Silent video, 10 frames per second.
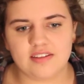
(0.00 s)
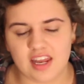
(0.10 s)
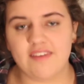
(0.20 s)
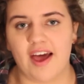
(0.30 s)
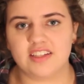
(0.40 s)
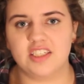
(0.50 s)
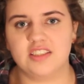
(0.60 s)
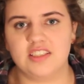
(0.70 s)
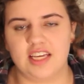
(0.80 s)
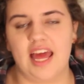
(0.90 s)
City of
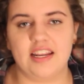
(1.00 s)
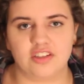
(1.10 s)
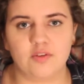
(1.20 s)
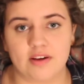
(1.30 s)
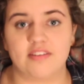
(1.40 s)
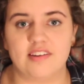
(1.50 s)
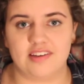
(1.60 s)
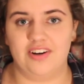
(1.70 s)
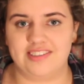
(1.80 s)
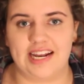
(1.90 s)
Ashes to get into the rest of the
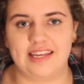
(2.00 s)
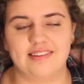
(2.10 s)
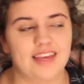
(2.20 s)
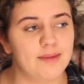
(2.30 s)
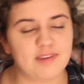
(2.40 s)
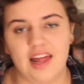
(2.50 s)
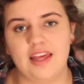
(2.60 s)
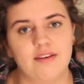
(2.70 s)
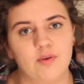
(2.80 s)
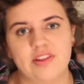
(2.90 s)
series. And I keep
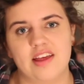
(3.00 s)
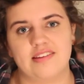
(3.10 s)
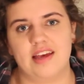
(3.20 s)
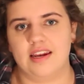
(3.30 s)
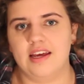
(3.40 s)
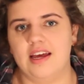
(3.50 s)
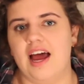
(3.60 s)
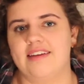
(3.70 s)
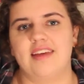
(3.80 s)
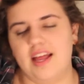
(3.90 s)
telling everyone this, and
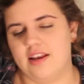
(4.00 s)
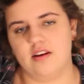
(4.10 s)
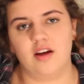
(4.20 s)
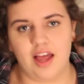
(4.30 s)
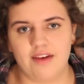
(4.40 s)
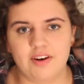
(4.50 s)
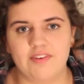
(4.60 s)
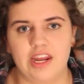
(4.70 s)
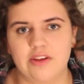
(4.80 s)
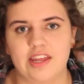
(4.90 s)
I say it in every
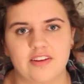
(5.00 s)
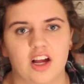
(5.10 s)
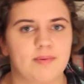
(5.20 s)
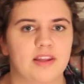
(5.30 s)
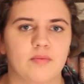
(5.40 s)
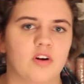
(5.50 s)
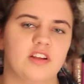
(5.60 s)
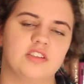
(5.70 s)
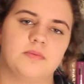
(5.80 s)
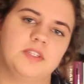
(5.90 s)
video that I talk about the Mortal
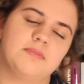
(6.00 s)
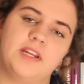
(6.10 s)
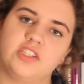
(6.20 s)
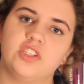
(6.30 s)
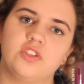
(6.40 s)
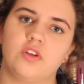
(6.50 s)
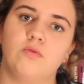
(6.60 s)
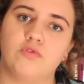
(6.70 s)
Instruments, but it's just so